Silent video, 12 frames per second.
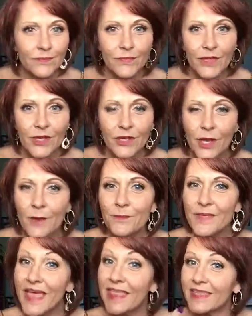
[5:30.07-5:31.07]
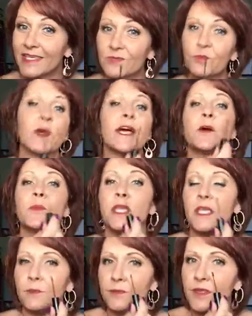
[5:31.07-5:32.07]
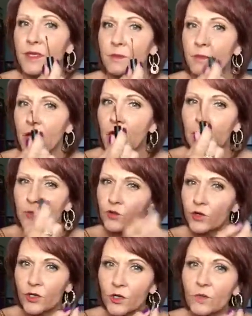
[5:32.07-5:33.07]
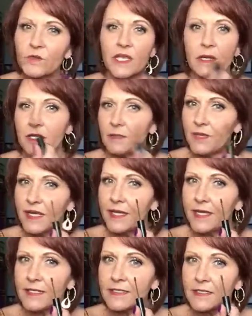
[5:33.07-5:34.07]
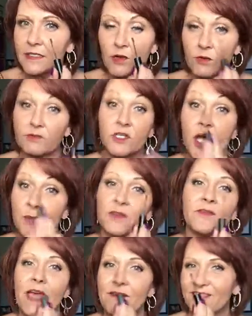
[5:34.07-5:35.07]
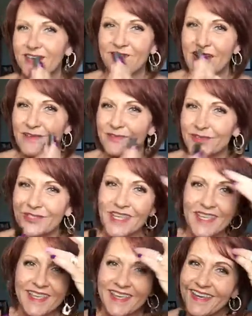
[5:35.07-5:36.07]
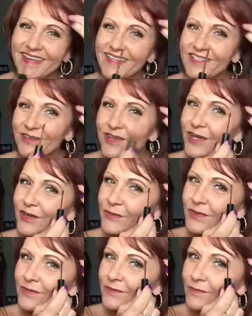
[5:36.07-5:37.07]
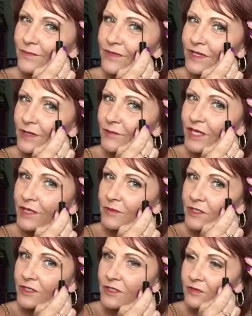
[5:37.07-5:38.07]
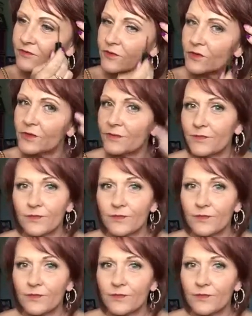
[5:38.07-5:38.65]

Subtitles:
There you go. This will help keep them groomed and in place, you know, on top of having the fibers in it to help, you know, make them look a little fuller.